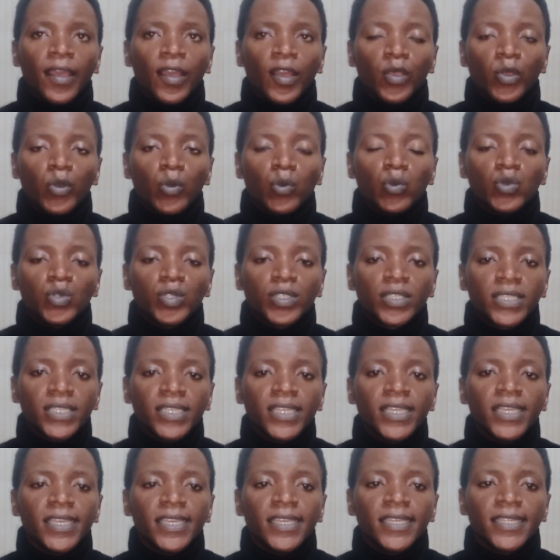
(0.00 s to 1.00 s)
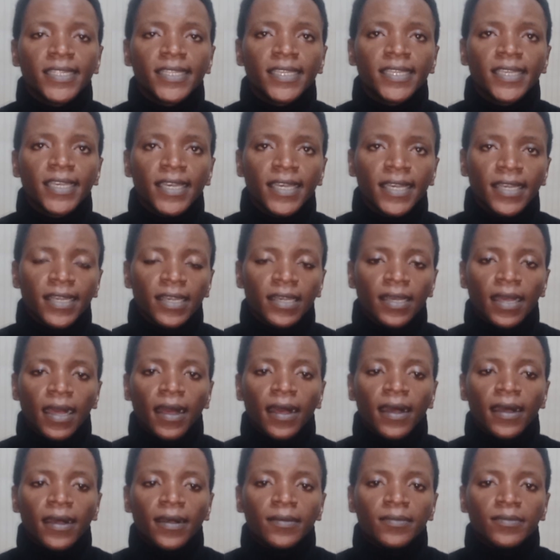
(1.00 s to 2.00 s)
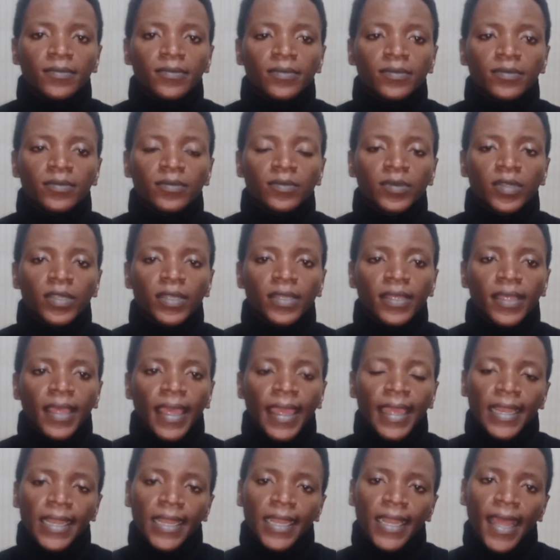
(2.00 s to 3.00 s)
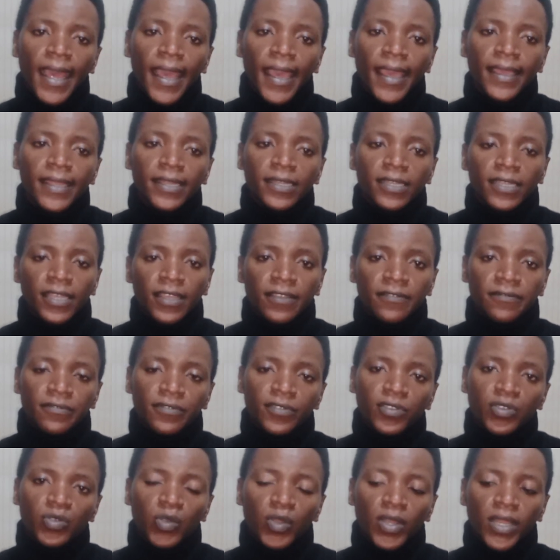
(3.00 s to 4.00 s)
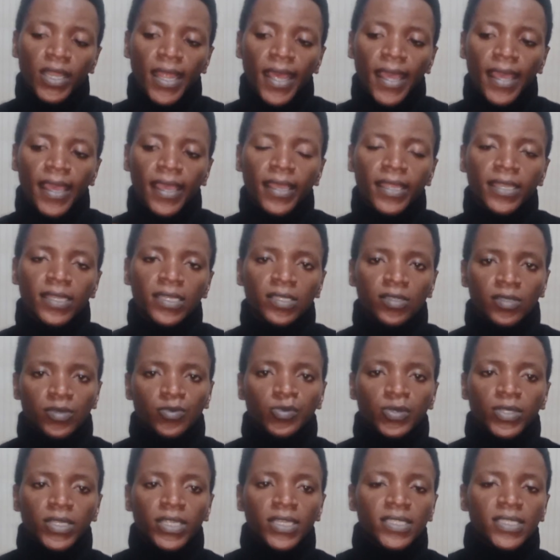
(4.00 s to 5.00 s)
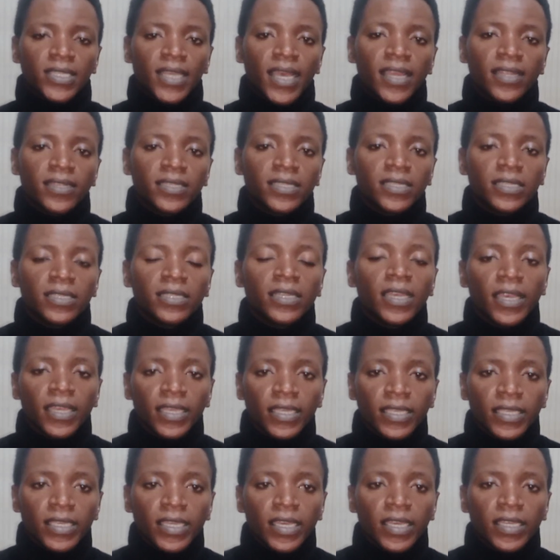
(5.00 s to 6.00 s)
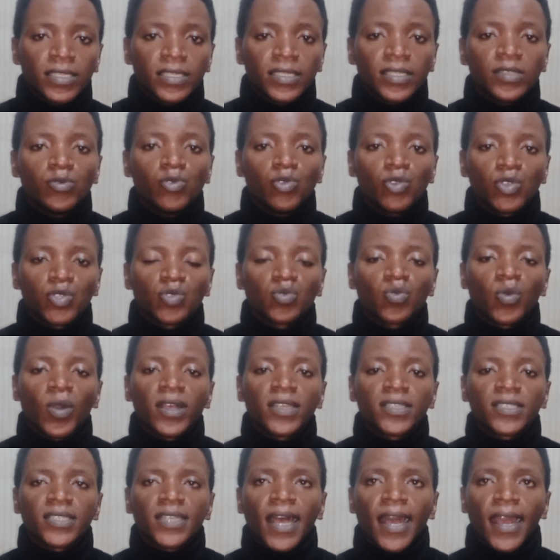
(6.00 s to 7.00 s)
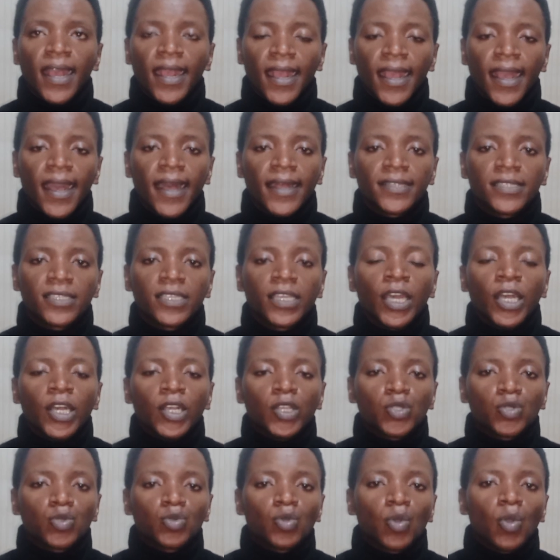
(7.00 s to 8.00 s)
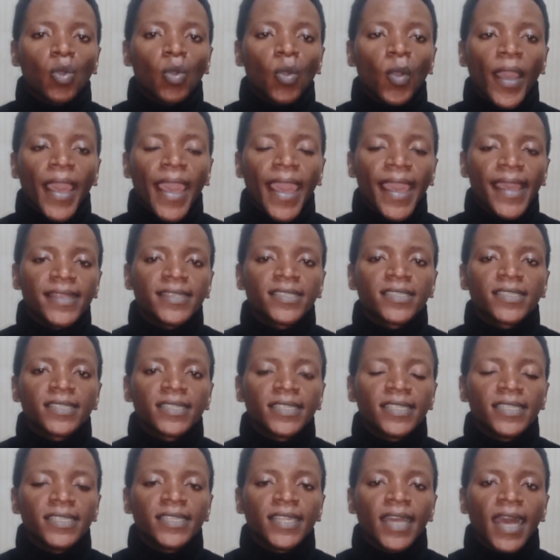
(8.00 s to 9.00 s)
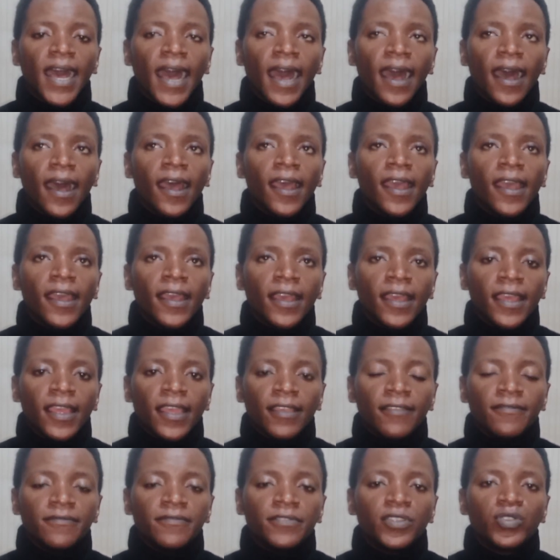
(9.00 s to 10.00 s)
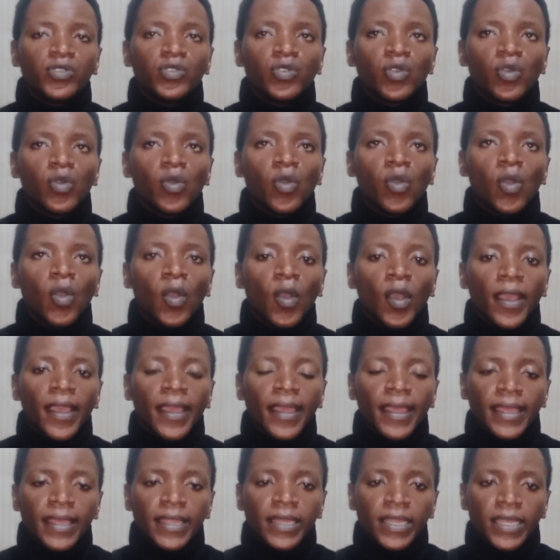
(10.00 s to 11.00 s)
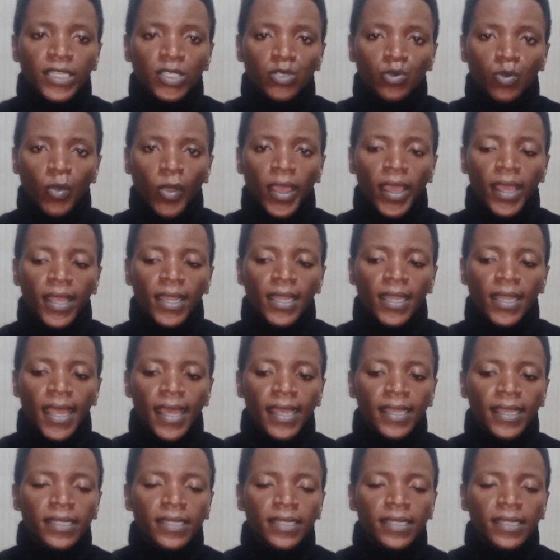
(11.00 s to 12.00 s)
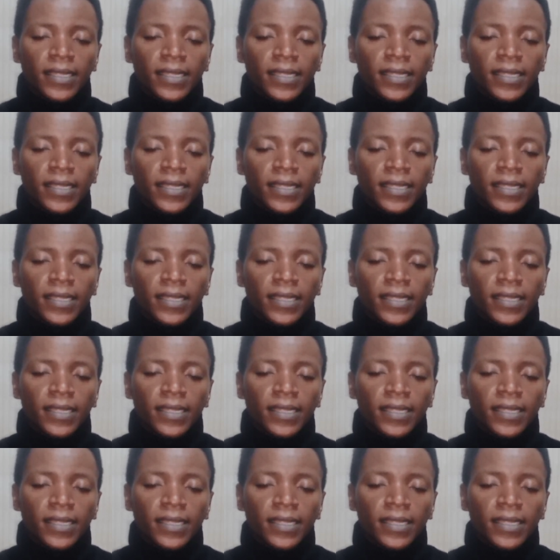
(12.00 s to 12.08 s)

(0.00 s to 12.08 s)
you will see it, um a line, a video line with a title. Yes, those ones are cards. So end screen are a video in a square, like,